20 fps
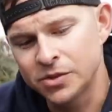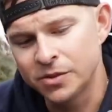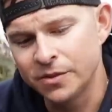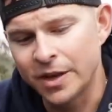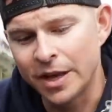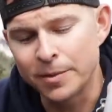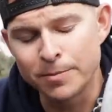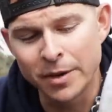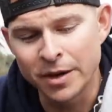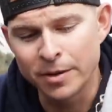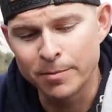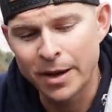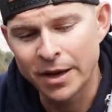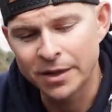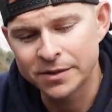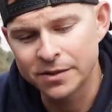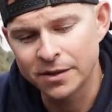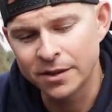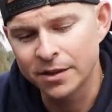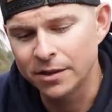that many
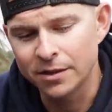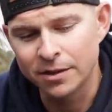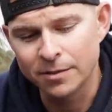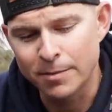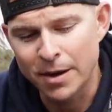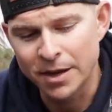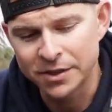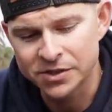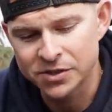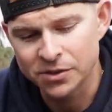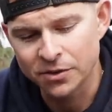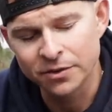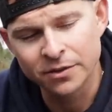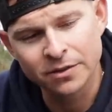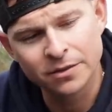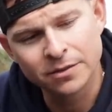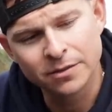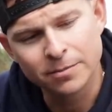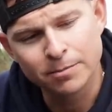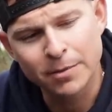bites
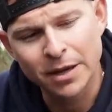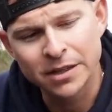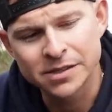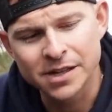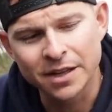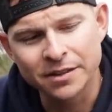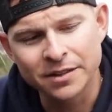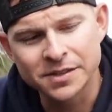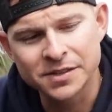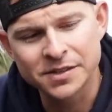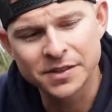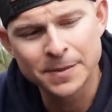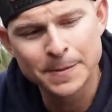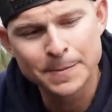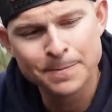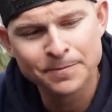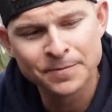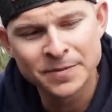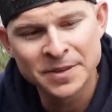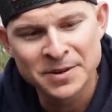on baits like this.
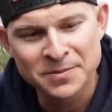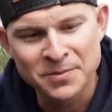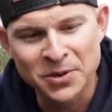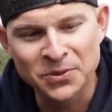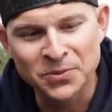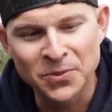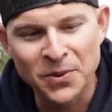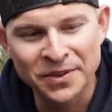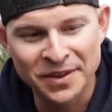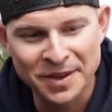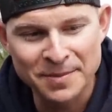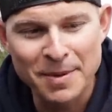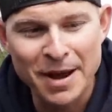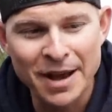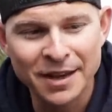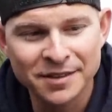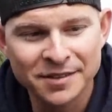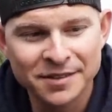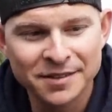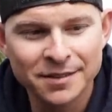But when they
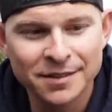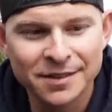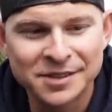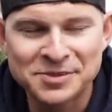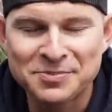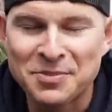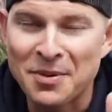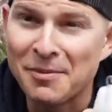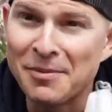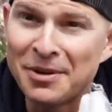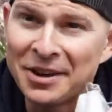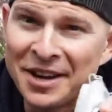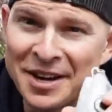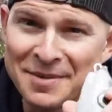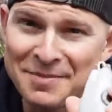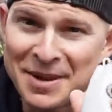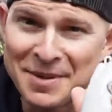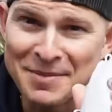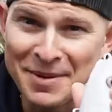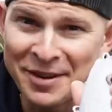bite, it's probably gonna
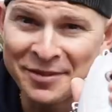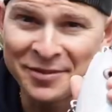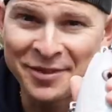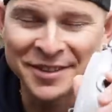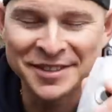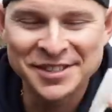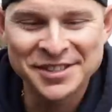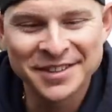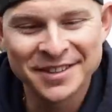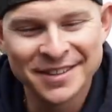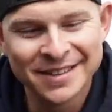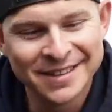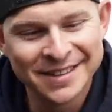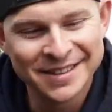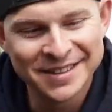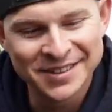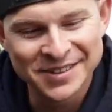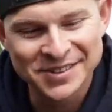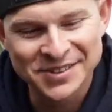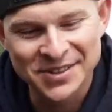be a better fish.
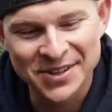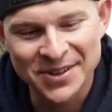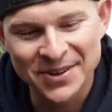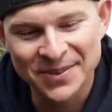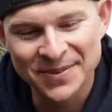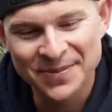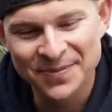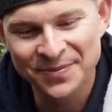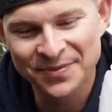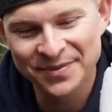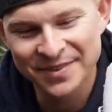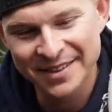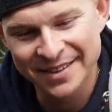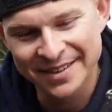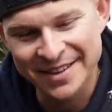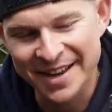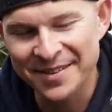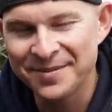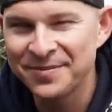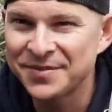So,
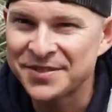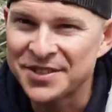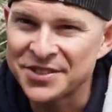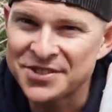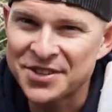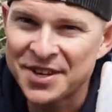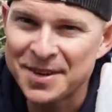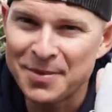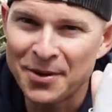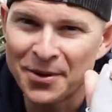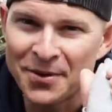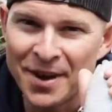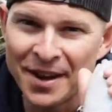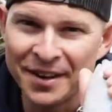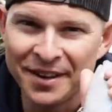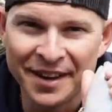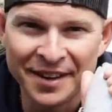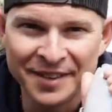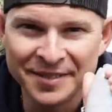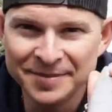yeah, just keep on
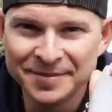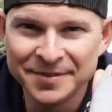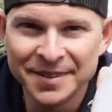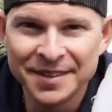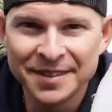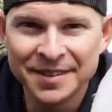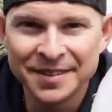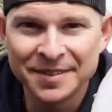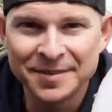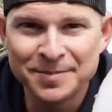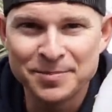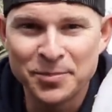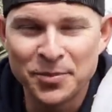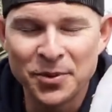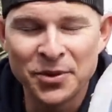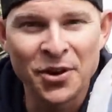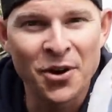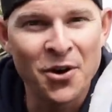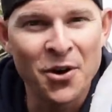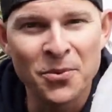grinding,
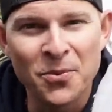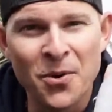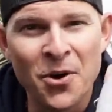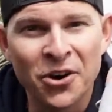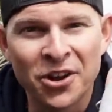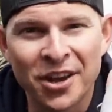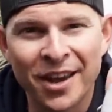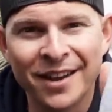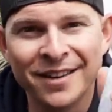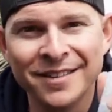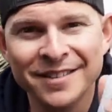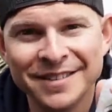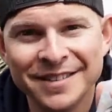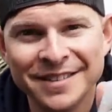put the hard work in.